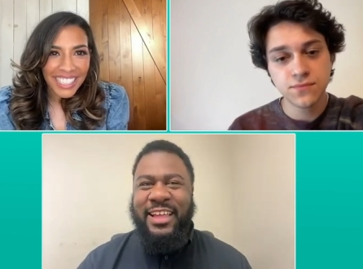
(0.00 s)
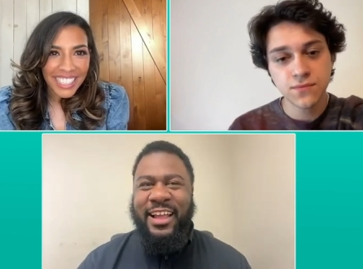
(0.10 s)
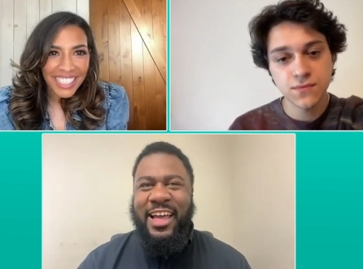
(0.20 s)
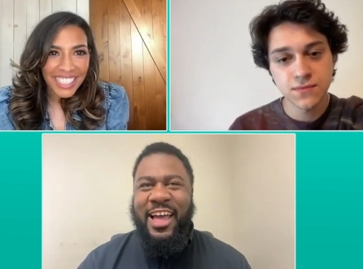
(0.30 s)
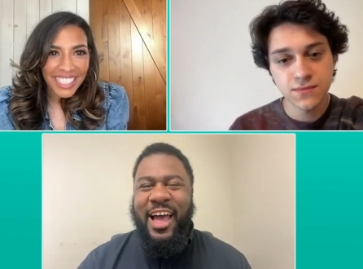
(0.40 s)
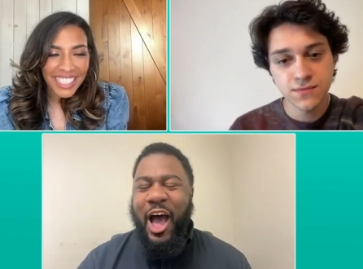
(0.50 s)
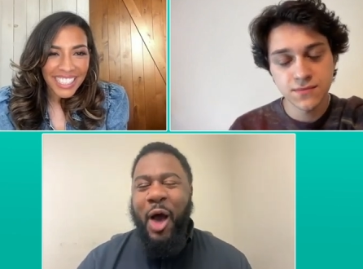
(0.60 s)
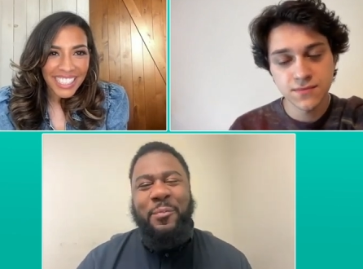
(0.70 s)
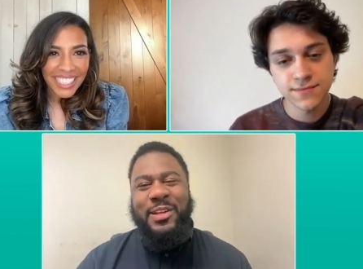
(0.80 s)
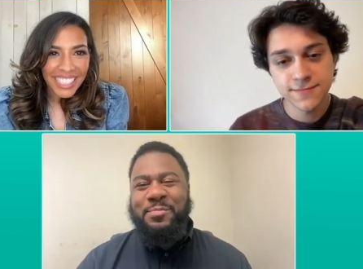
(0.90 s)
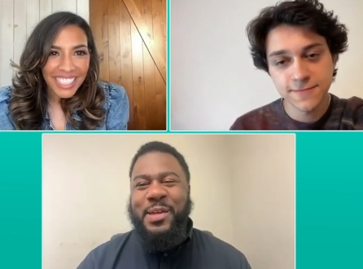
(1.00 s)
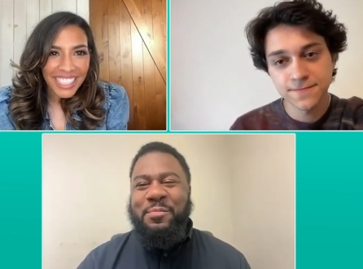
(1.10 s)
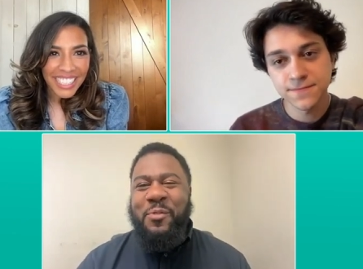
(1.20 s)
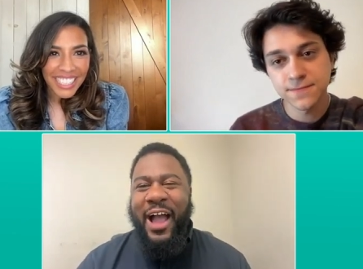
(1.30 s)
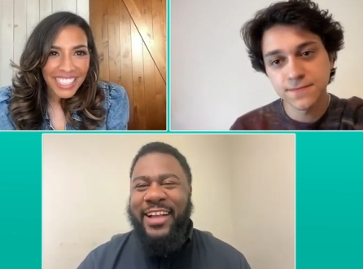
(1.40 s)
Speaker 1: Is like, how many
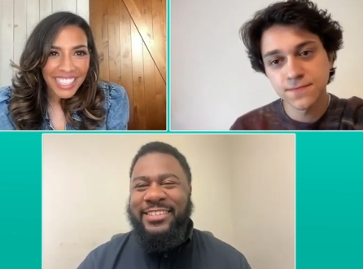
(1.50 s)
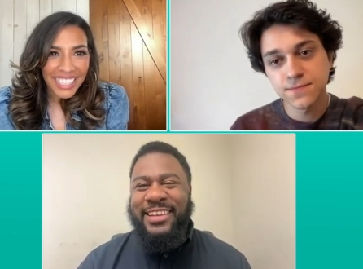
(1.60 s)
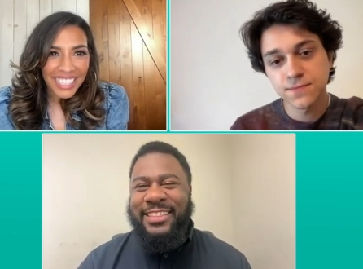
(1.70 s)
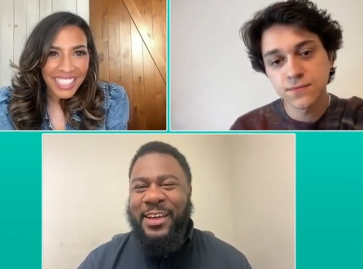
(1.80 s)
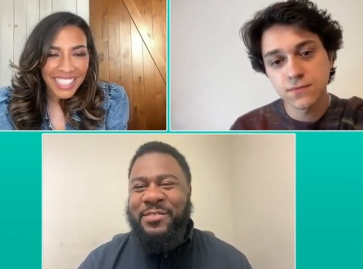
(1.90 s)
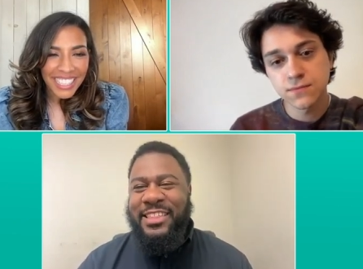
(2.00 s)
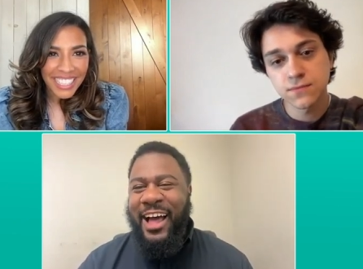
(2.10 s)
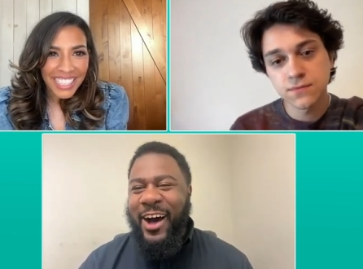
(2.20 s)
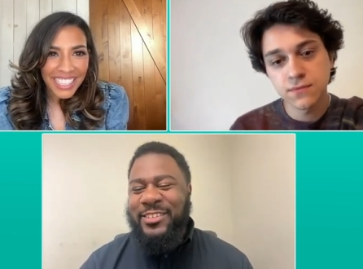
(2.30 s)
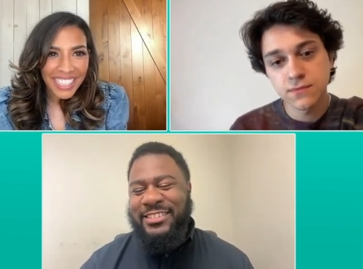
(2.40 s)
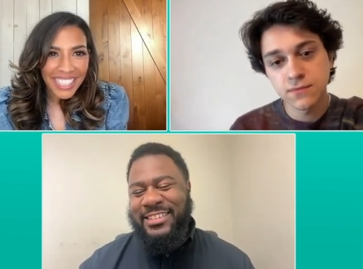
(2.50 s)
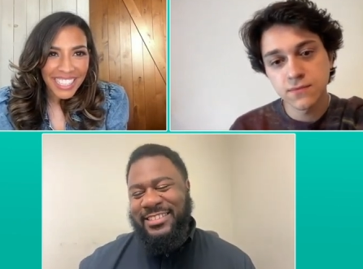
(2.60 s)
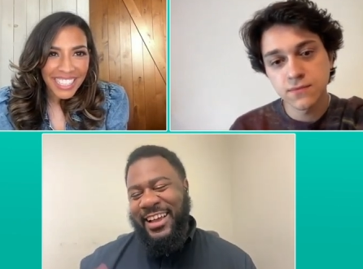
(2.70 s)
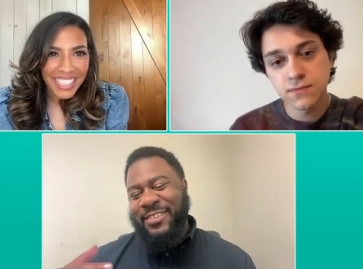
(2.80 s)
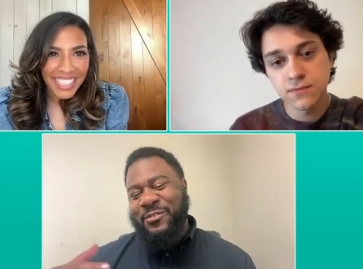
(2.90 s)
people actually lived in the houses?
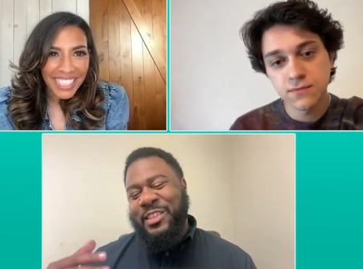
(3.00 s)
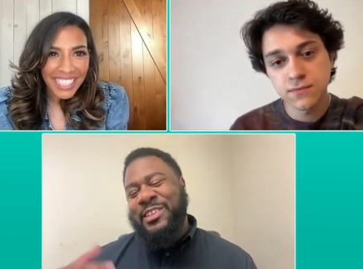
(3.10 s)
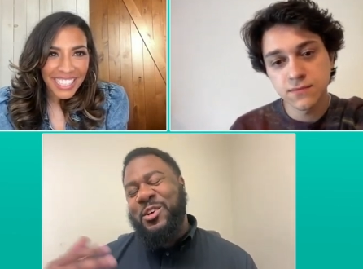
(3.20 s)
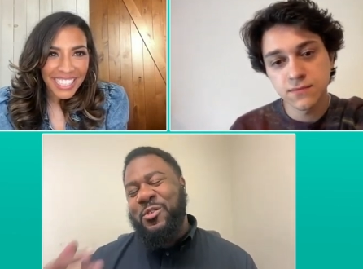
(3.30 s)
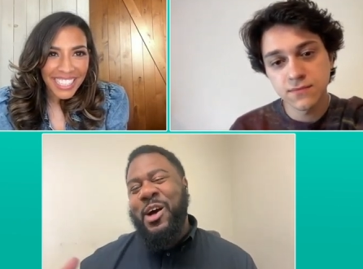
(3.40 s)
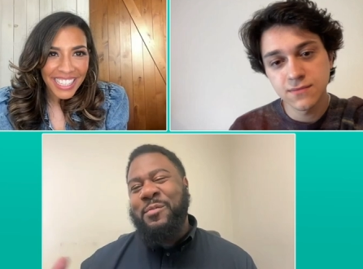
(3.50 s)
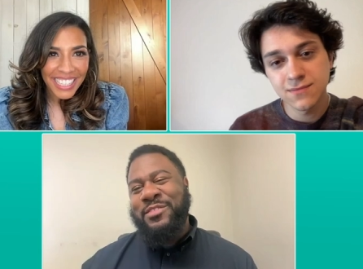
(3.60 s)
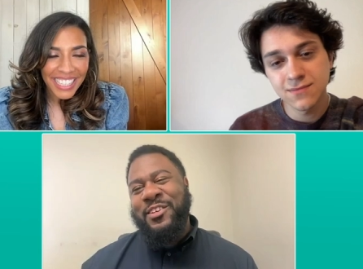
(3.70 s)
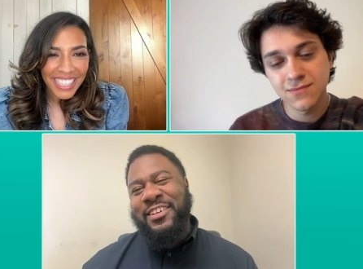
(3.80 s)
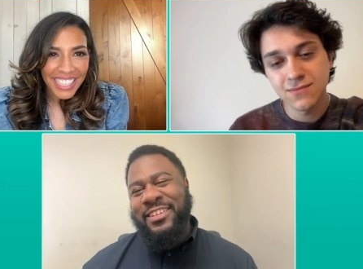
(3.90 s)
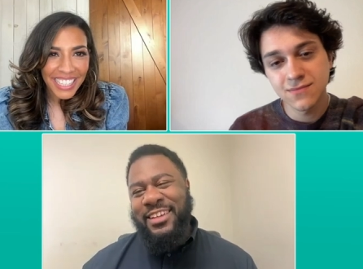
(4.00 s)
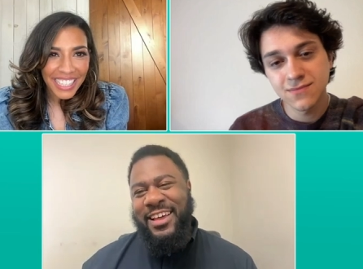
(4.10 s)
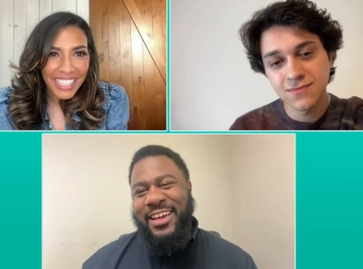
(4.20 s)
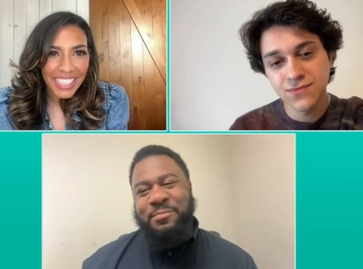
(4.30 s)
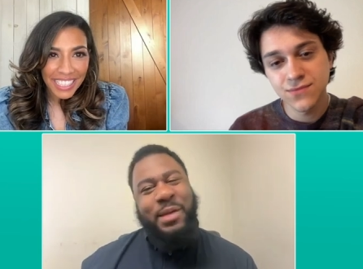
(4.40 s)
Because like when the show comes on,